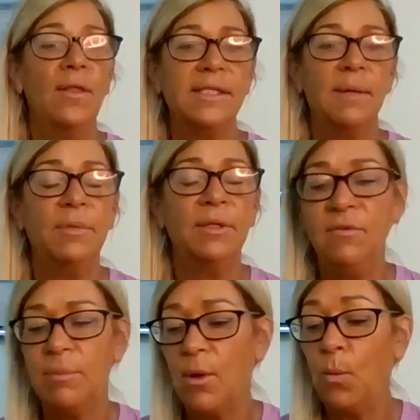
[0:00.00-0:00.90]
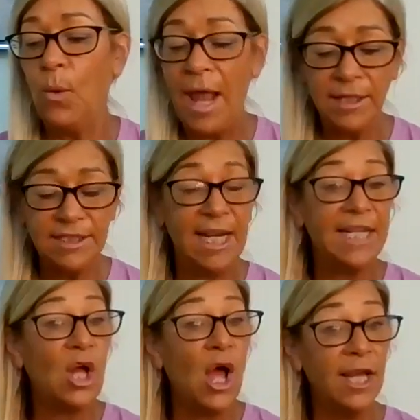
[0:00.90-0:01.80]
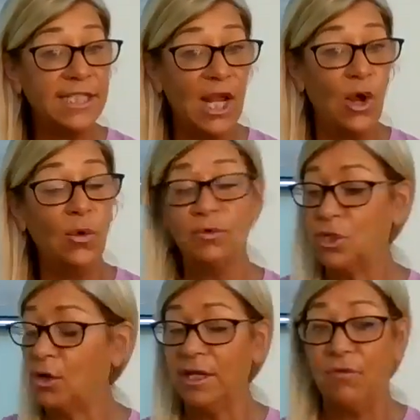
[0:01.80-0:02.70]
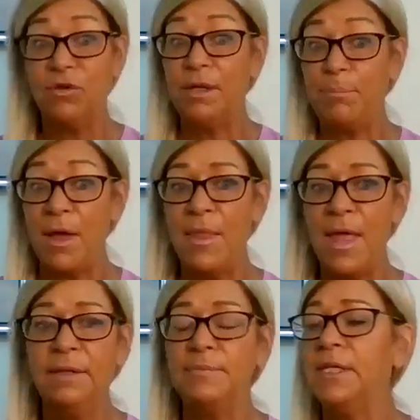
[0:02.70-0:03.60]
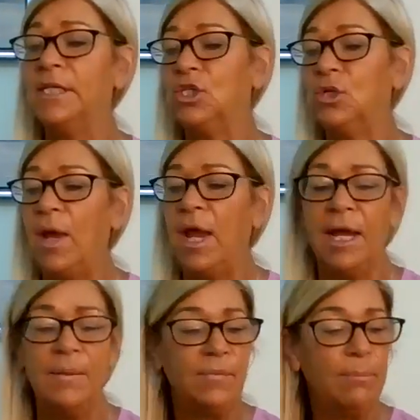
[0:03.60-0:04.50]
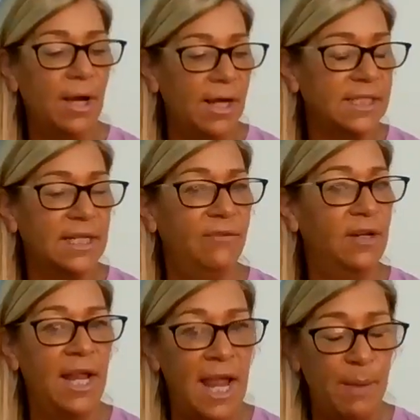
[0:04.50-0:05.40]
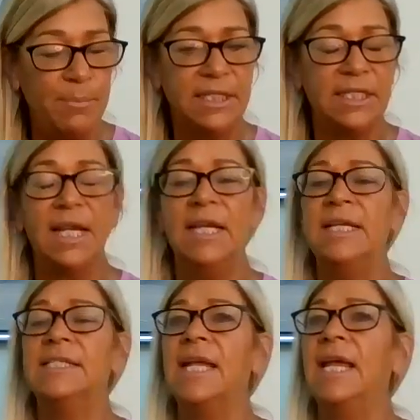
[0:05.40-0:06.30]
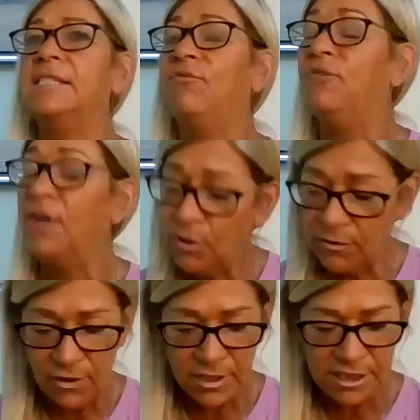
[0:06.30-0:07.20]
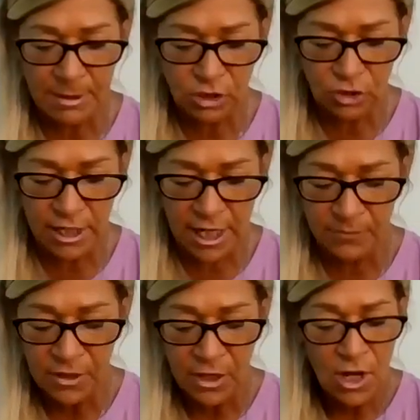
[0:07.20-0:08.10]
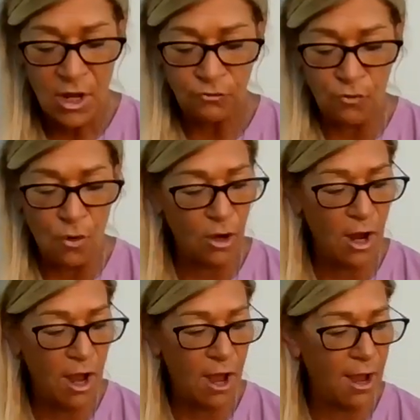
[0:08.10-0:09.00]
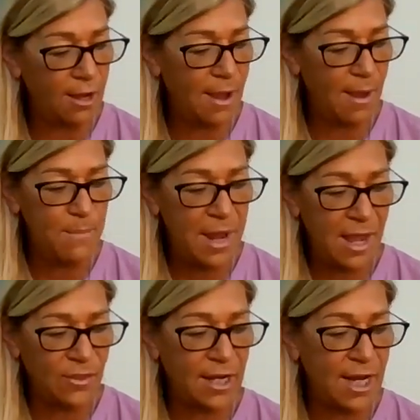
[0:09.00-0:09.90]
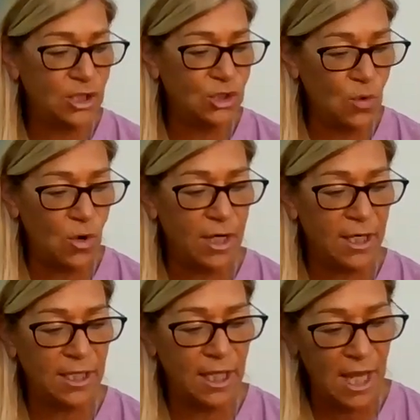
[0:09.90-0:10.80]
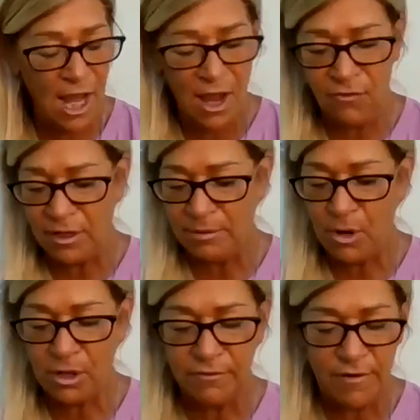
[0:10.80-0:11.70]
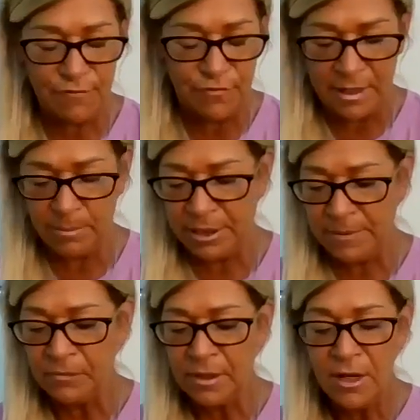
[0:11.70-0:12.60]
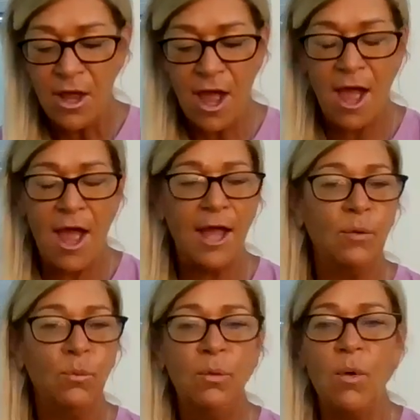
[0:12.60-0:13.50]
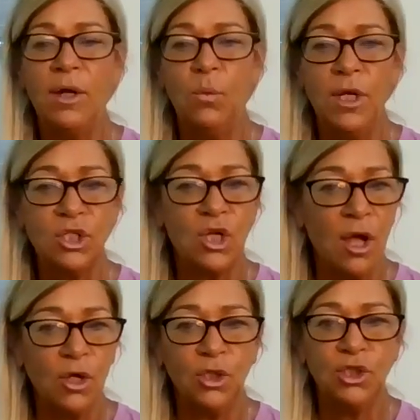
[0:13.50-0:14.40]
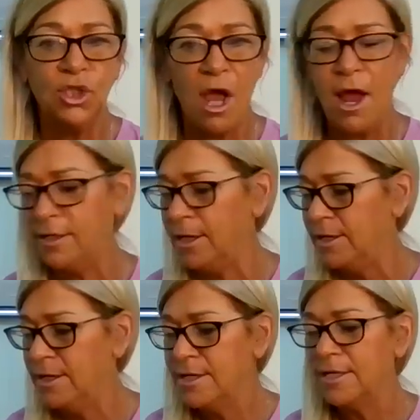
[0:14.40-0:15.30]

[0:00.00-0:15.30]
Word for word: Wow, that's unbelievable. Well, today's also totally flip on that into a positive and a happy. Today is a very, very special day for mm-hmm. uh, a man that I adore and love and part of our family. Uh, and we want to wish Uncle John